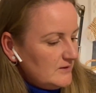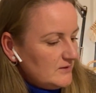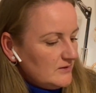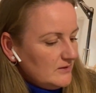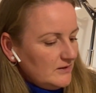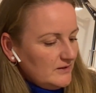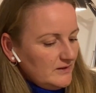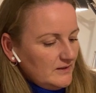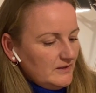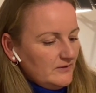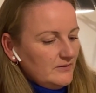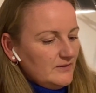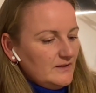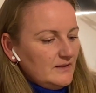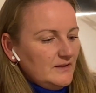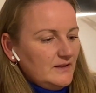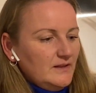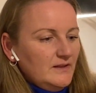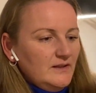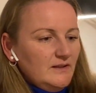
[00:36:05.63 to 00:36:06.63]
not even
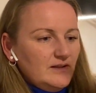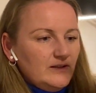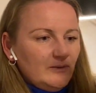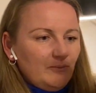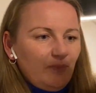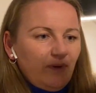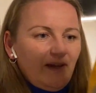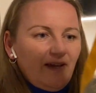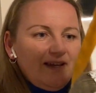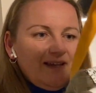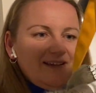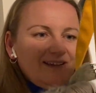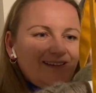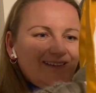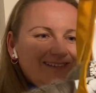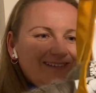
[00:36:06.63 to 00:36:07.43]
in the bag.